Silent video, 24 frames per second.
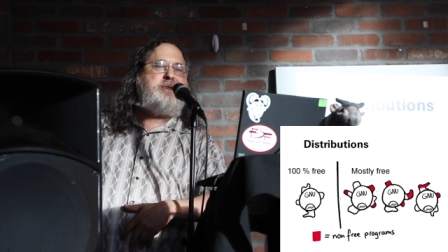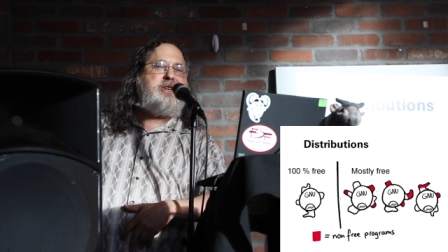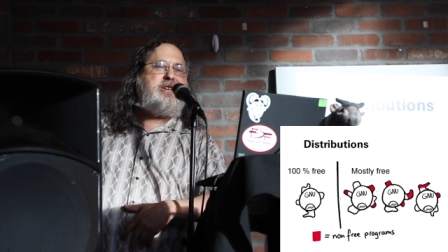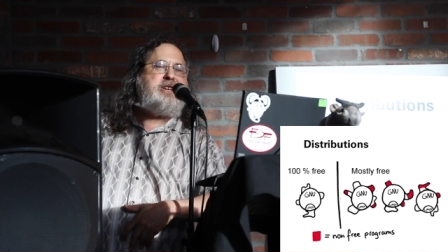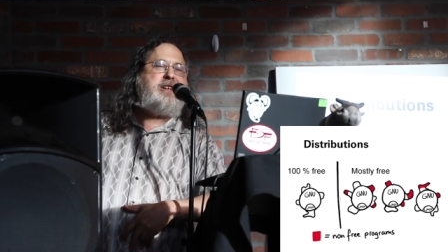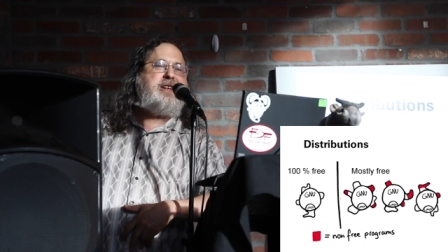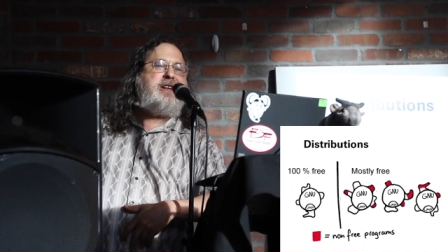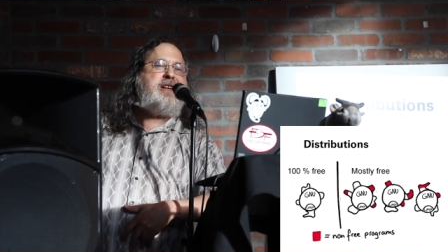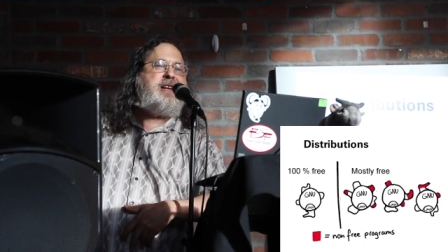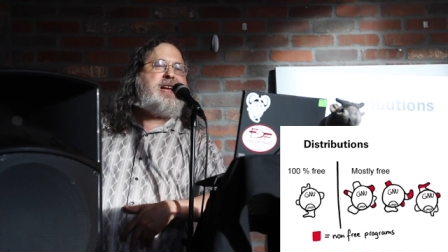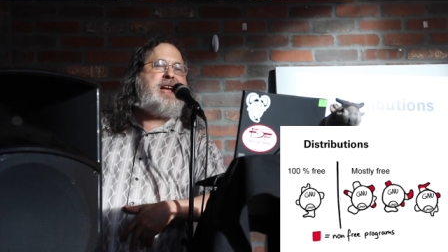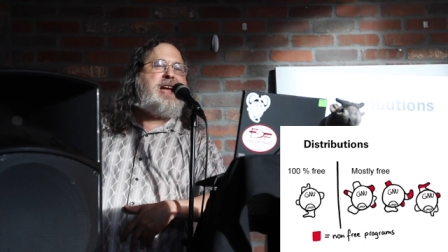
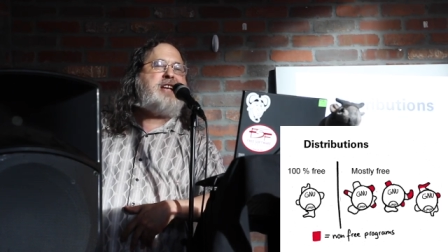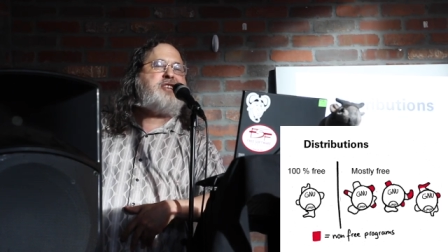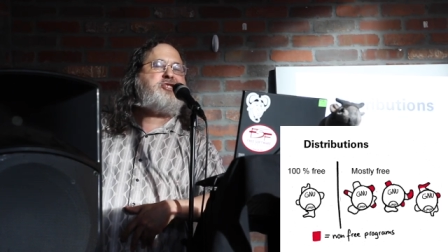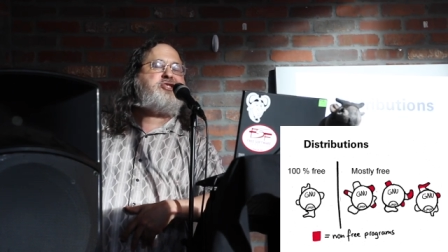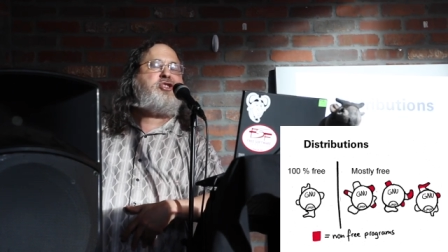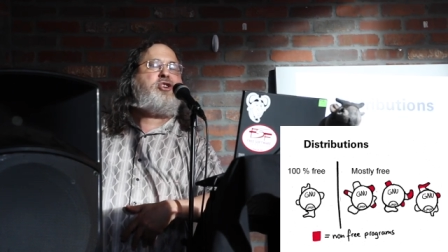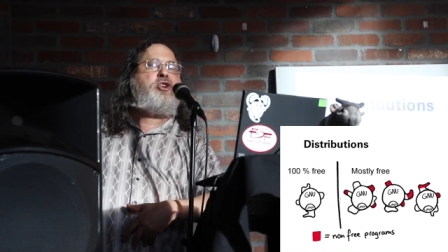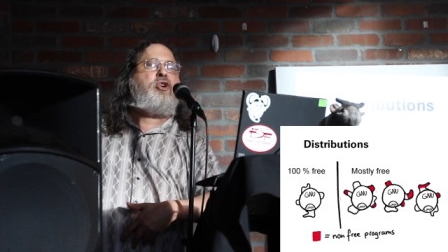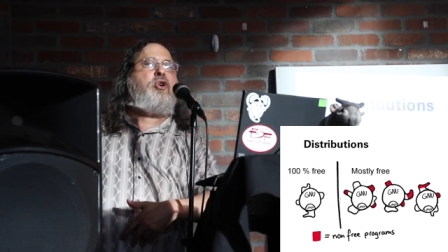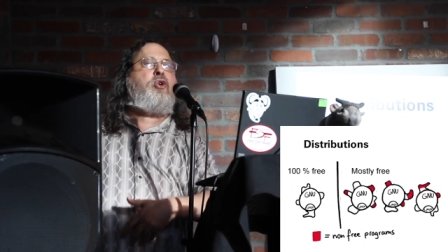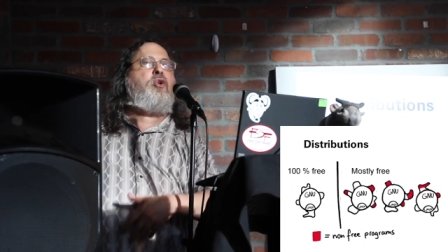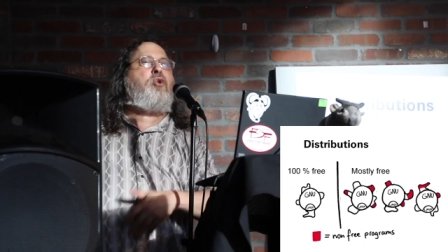meaning
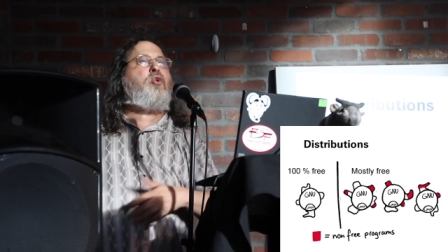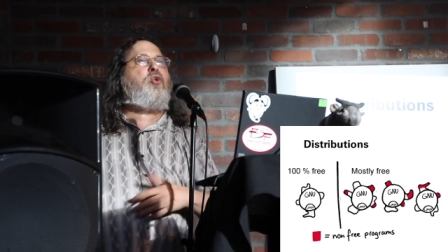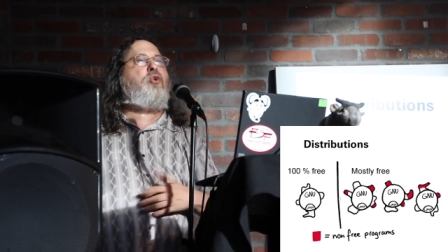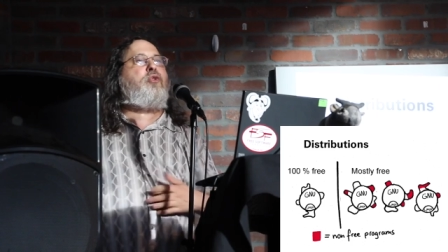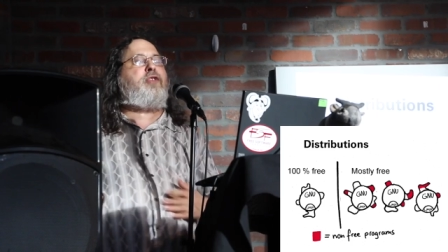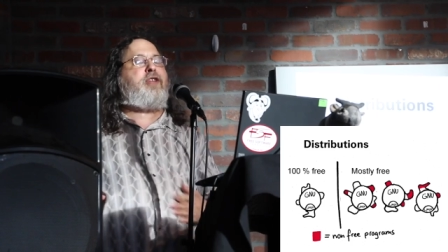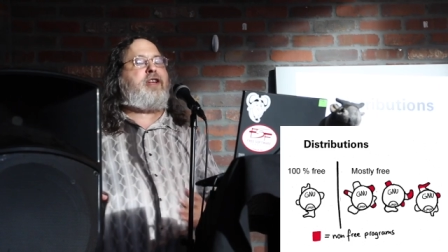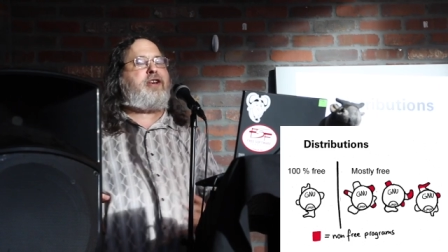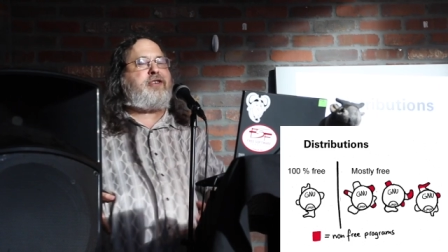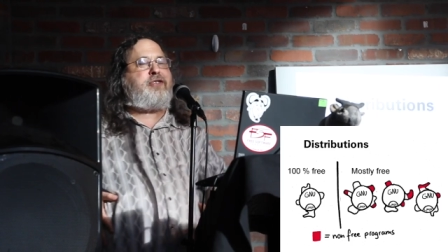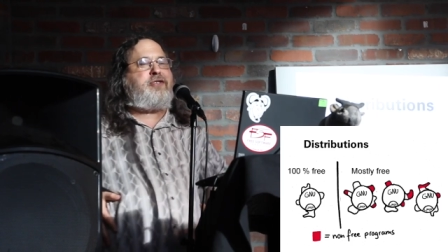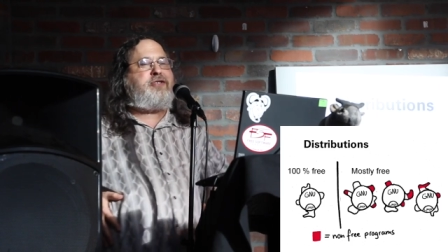as a
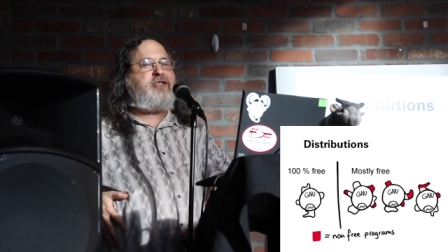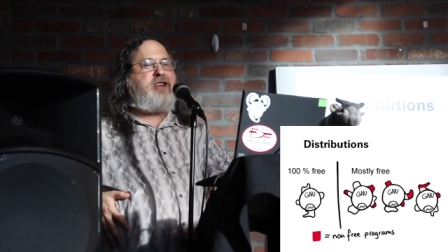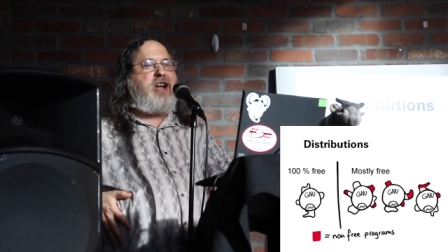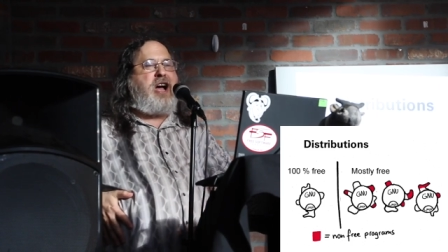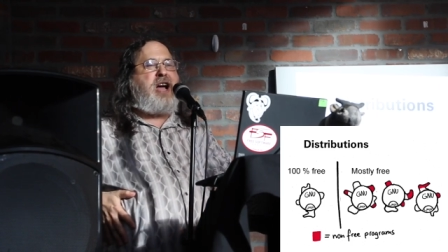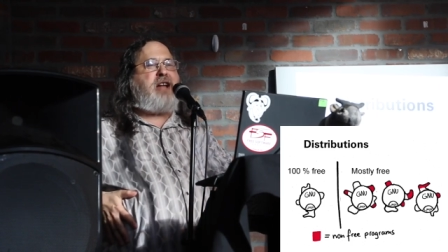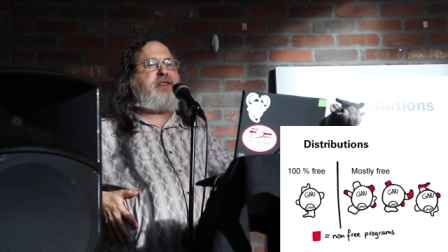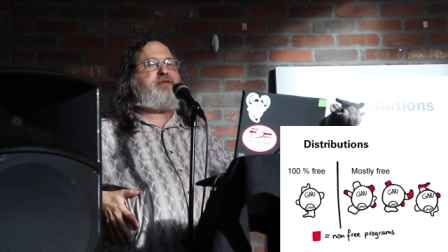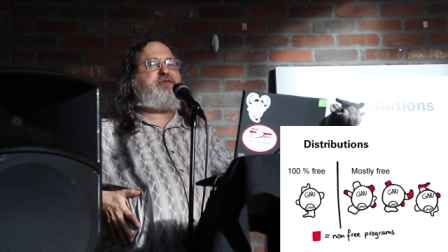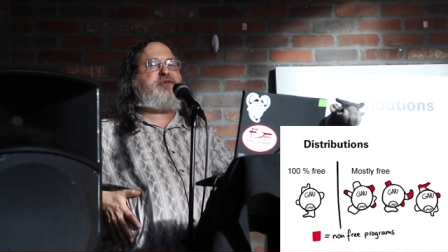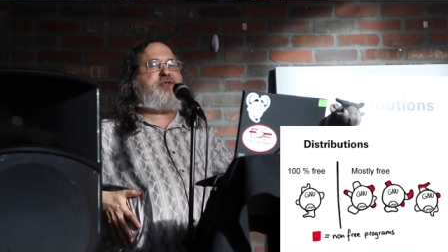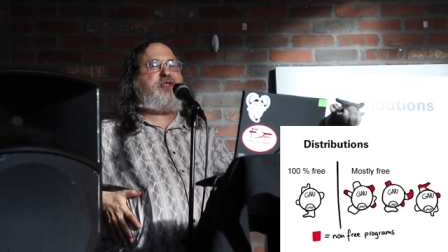whole they are
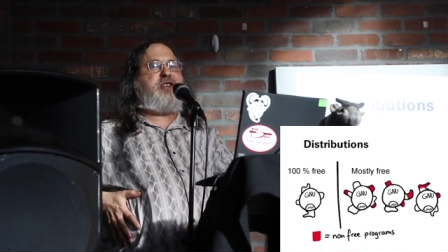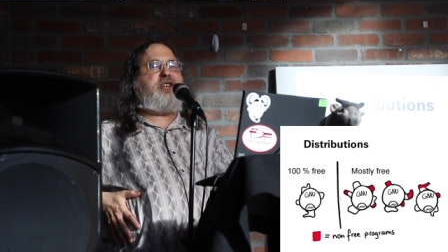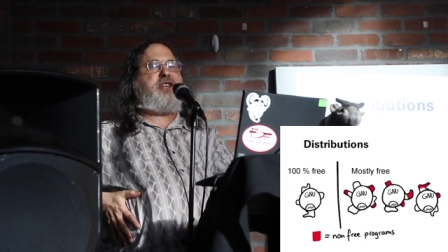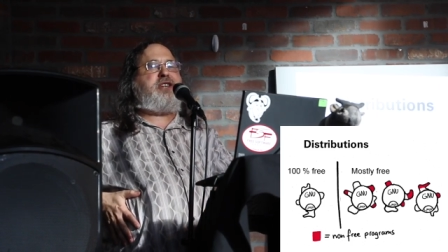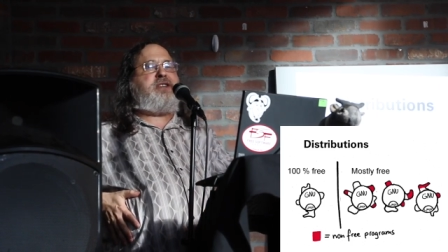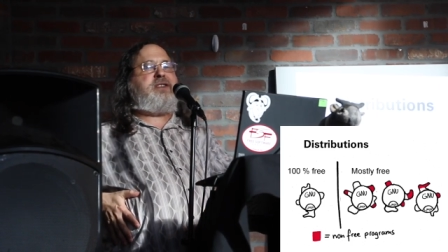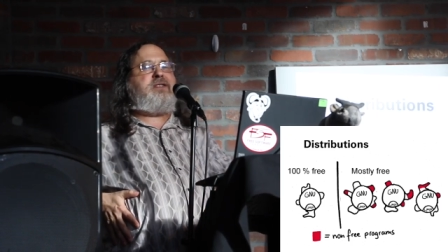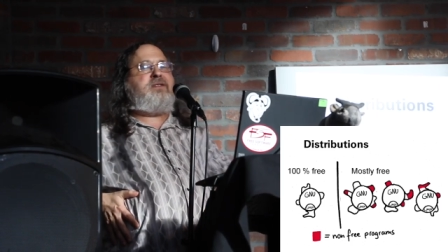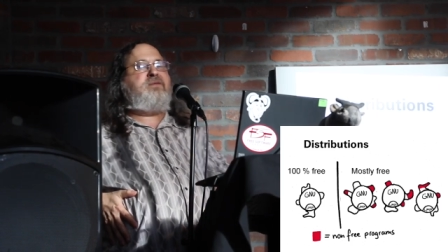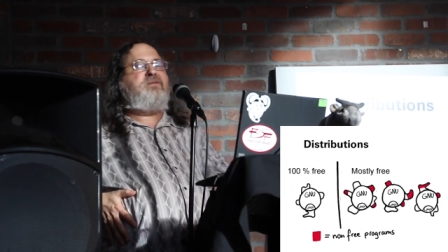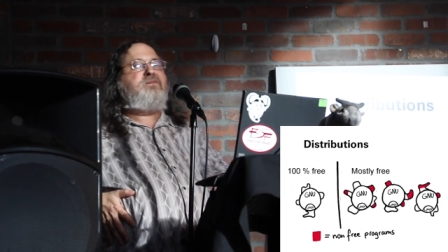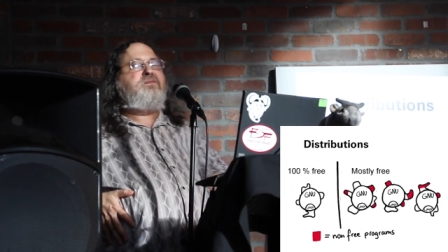not
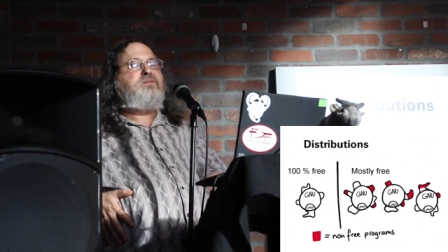free.